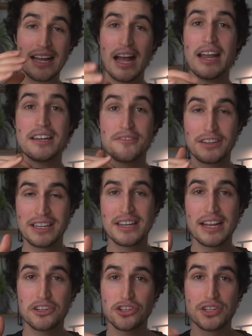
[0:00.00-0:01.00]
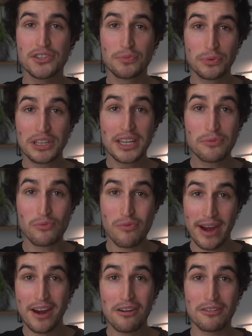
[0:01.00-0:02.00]
kind of connection is really
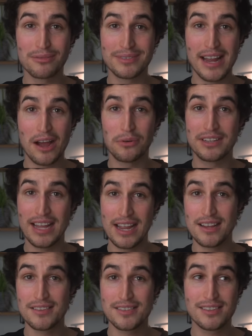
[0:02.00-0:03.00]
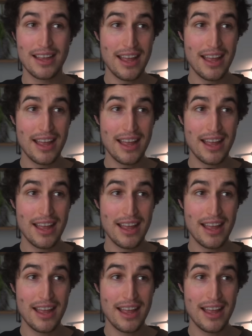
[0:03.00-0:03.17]
rare nowadays.